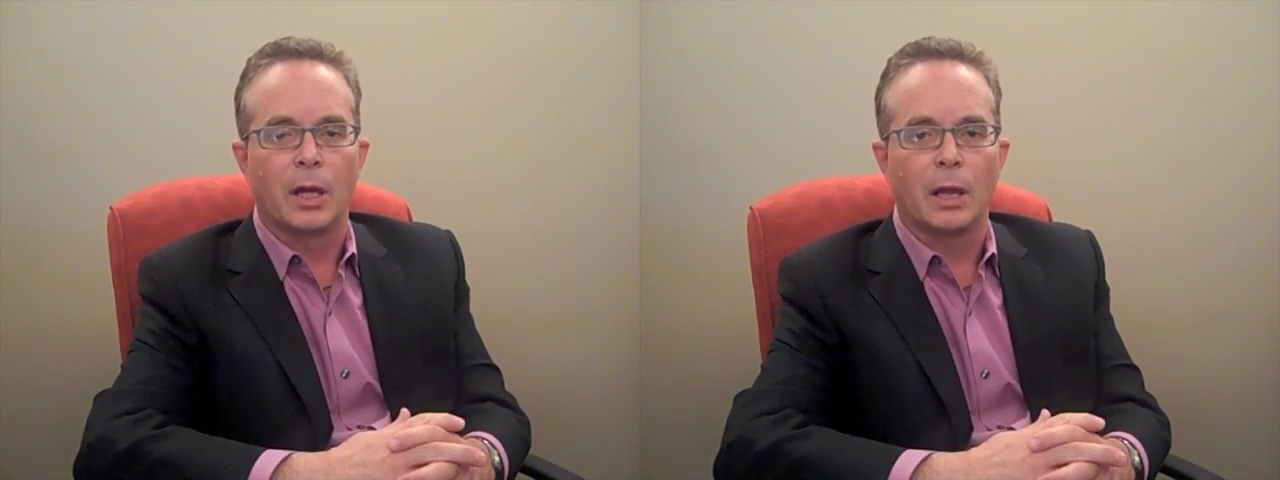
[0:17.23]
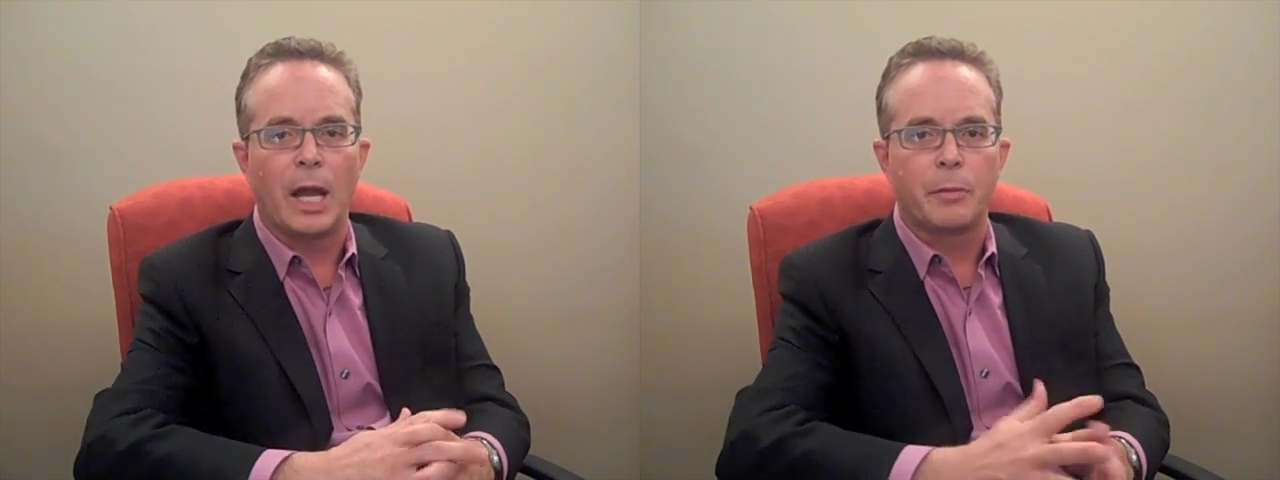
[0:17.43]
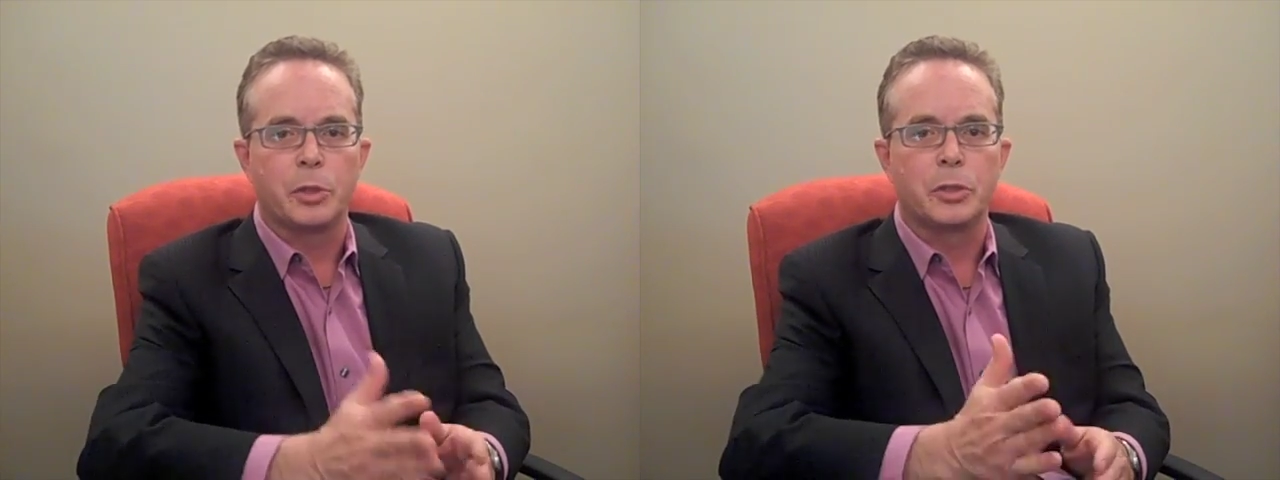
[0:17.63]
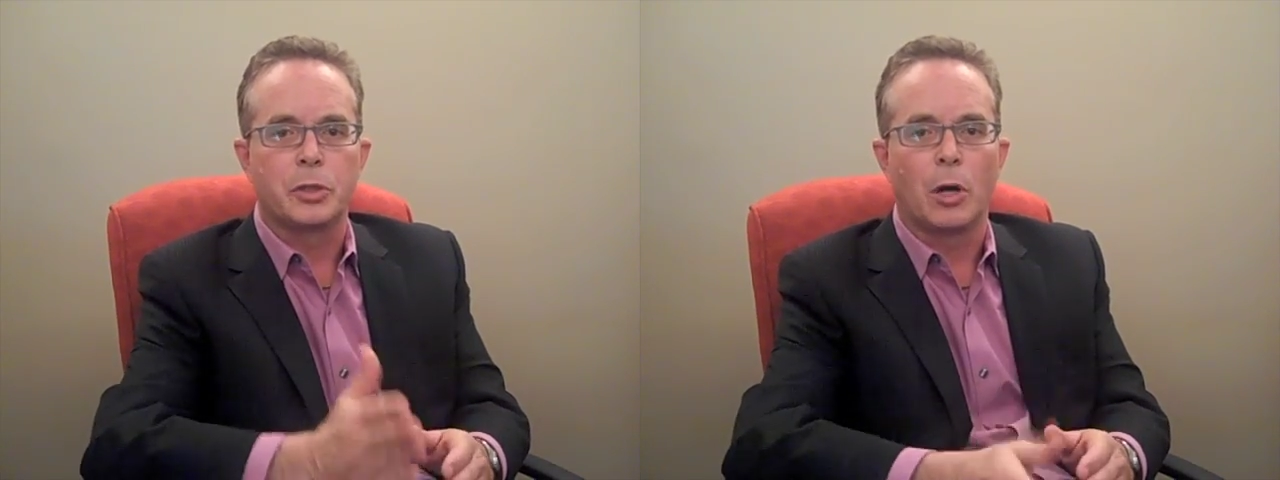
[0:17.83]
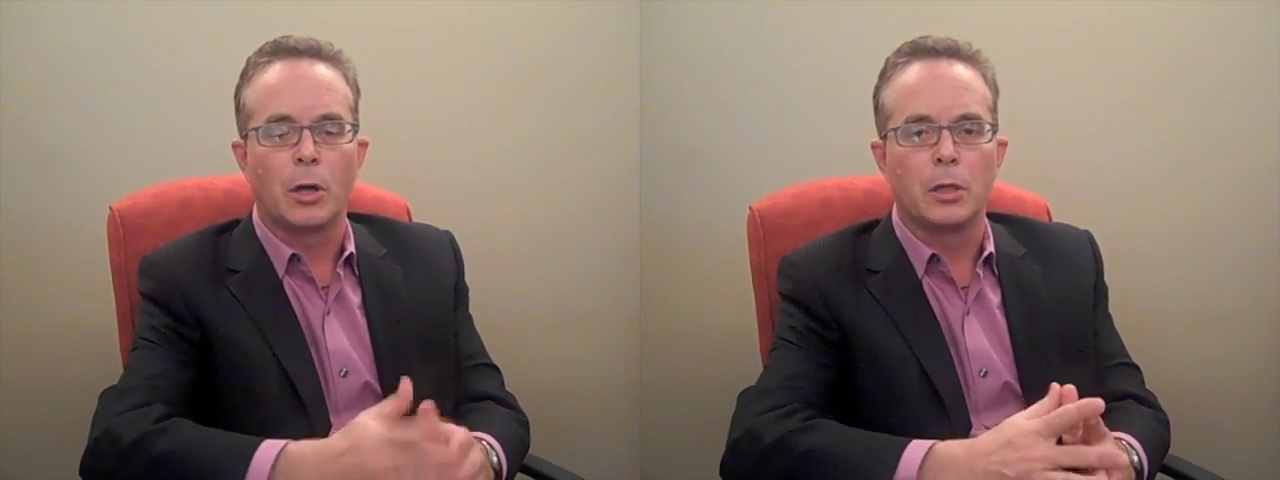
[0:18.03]
collapse has
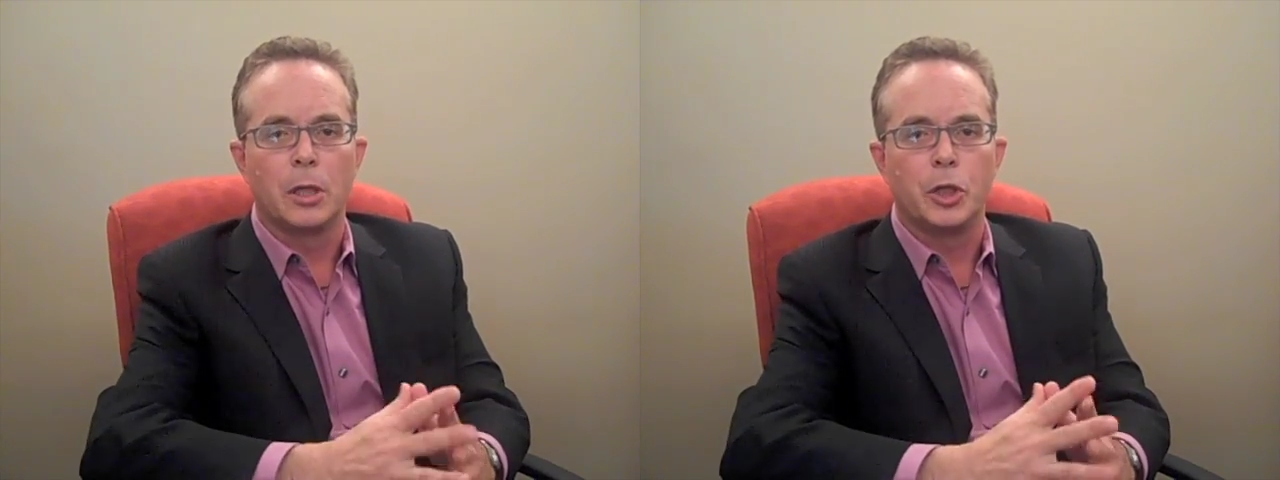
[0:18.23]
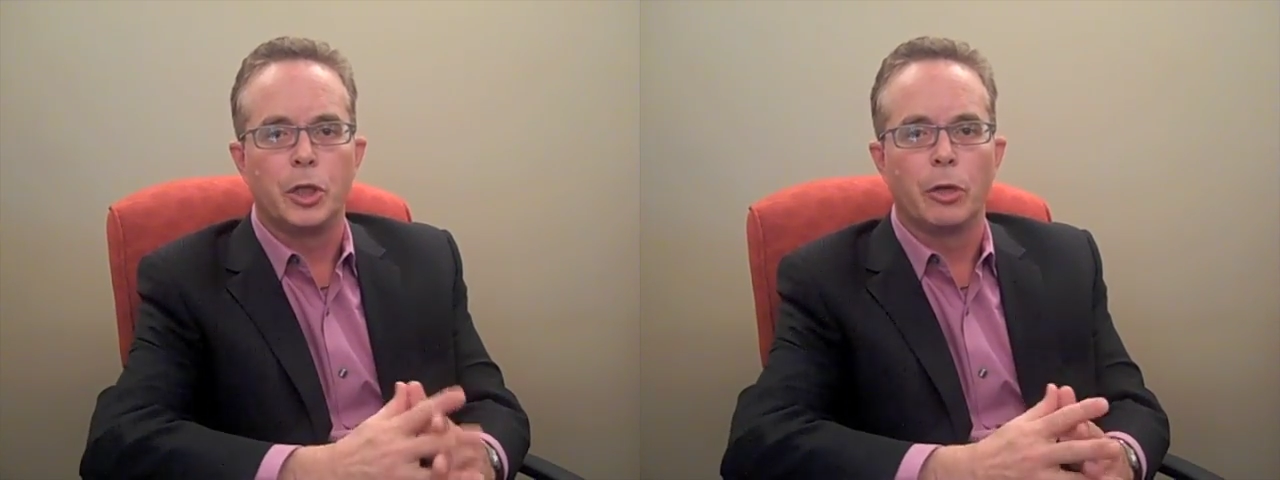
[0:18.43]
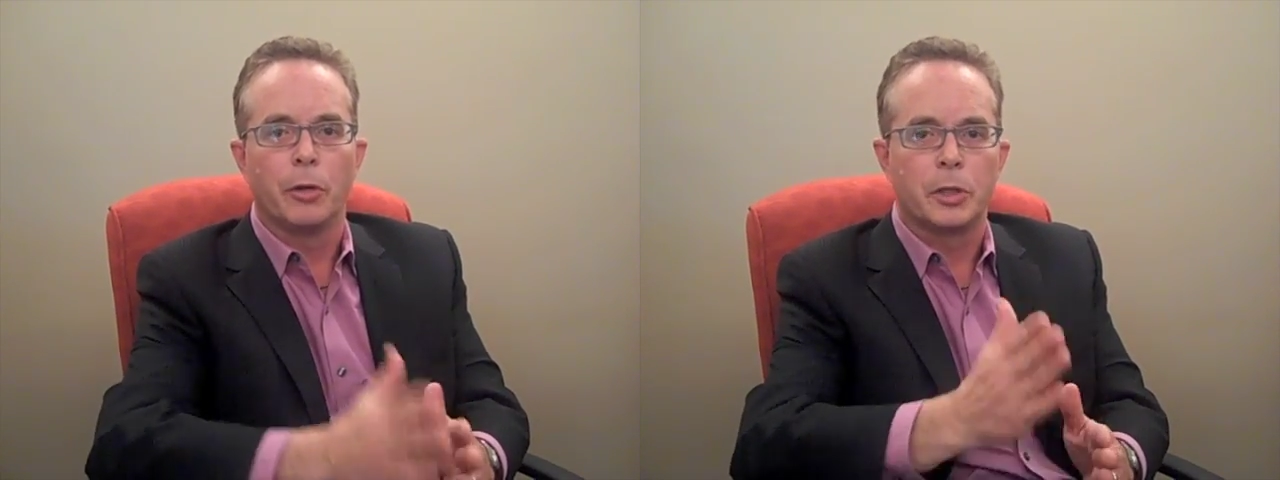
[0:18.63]
started this year.